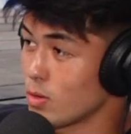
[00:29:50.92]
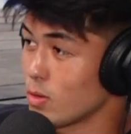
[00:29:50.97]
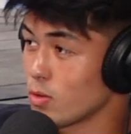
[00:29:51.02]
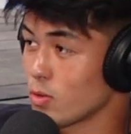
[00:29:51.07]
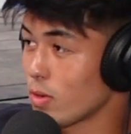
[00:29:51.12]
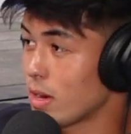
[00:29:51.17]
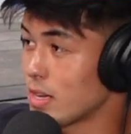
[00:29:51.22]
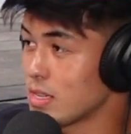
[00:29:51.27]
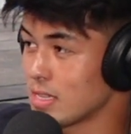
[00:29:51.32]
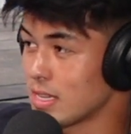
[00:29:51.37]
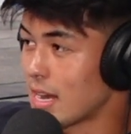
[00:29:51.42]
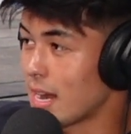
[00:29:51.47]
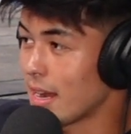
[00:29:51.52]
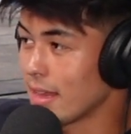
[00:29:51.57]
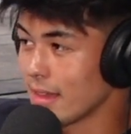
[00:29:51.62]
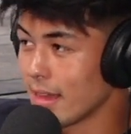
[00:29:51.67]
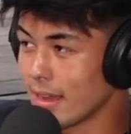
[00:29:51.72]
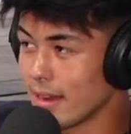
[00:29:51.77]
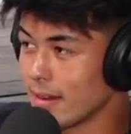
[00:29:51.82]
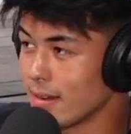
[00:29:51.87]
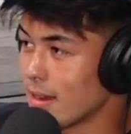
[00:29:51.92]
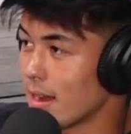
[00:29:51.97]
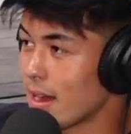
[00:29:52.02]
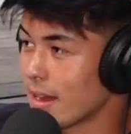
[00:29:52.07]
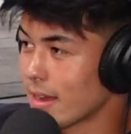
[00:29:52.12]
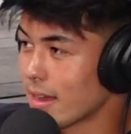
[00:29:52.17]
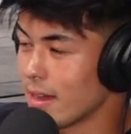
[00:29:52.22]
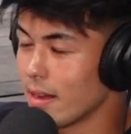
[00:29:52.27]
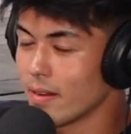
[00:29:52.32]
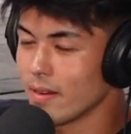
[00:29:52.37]
crazy highlight
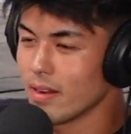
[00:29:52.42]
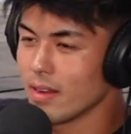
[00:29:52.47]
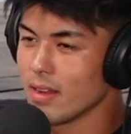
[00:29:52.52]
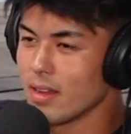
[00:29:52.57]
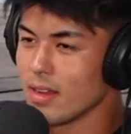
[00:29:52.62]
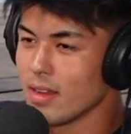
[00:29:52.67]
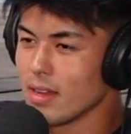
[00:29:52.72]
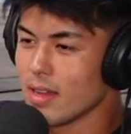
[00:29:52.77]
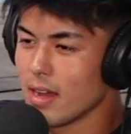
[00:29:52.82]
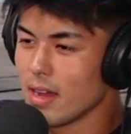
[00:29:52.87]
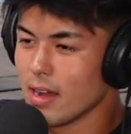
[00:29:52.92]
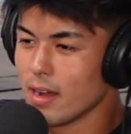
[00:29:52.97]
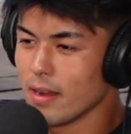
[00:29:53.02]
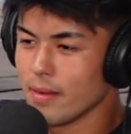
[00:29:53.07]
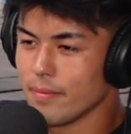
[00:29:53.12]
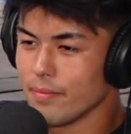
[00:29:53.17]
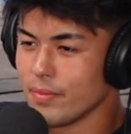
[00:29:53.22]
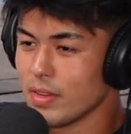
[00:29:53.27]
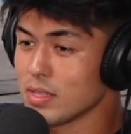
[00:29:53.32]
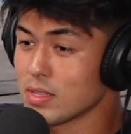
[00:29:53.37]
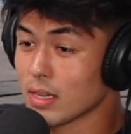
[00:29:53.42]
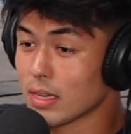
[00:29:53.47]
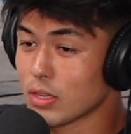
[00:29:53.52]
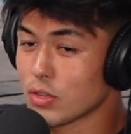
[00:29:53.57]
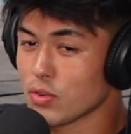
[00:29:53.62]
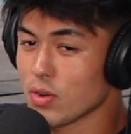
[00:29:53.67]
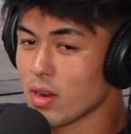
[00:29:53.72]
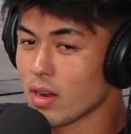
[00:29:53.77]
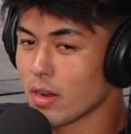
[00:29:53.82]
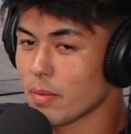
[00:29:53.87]
knockout, hits like a
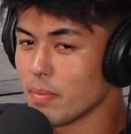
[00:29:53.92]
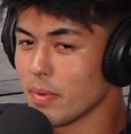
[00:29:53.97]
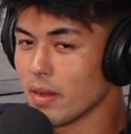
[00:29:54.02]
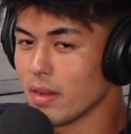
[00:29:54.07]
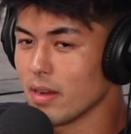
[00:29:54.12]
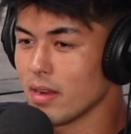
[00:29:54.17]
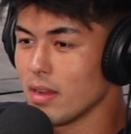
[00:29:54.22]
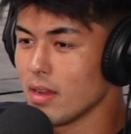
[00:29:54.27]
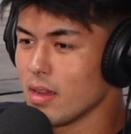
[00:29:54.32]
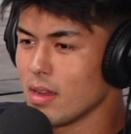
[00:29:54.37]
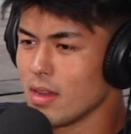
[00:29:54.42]
truck, but